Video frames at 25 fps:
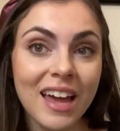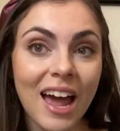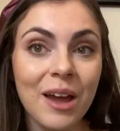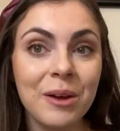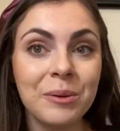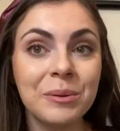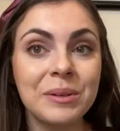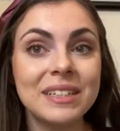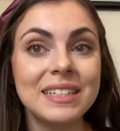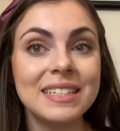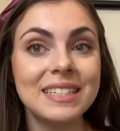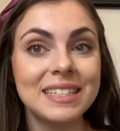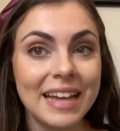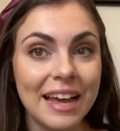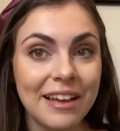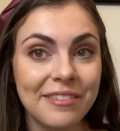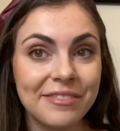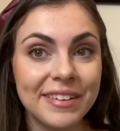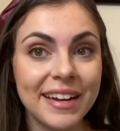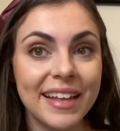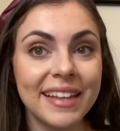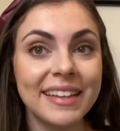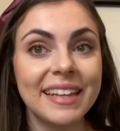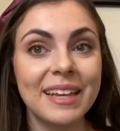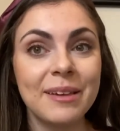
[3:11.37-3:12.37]
I would
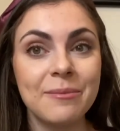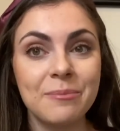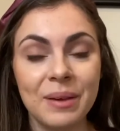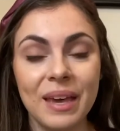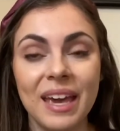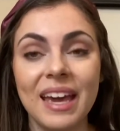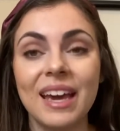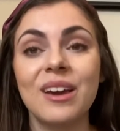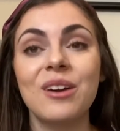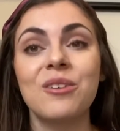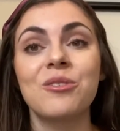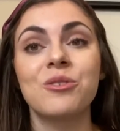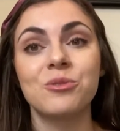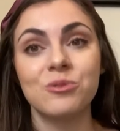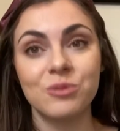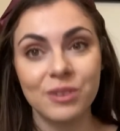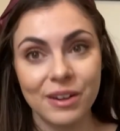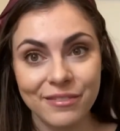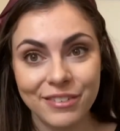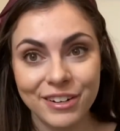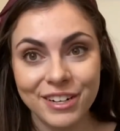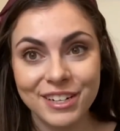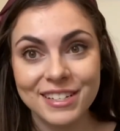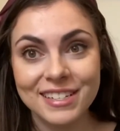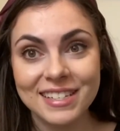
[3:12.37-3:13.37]
definitely pick
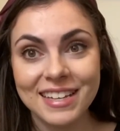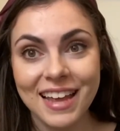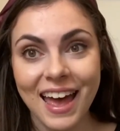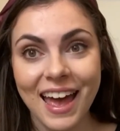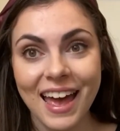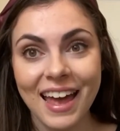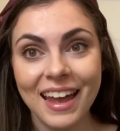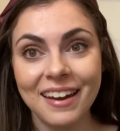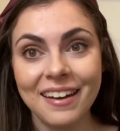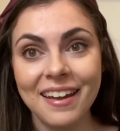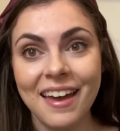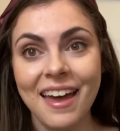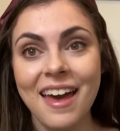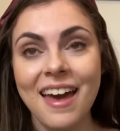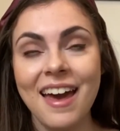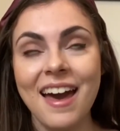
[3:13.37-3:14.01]
Riverside.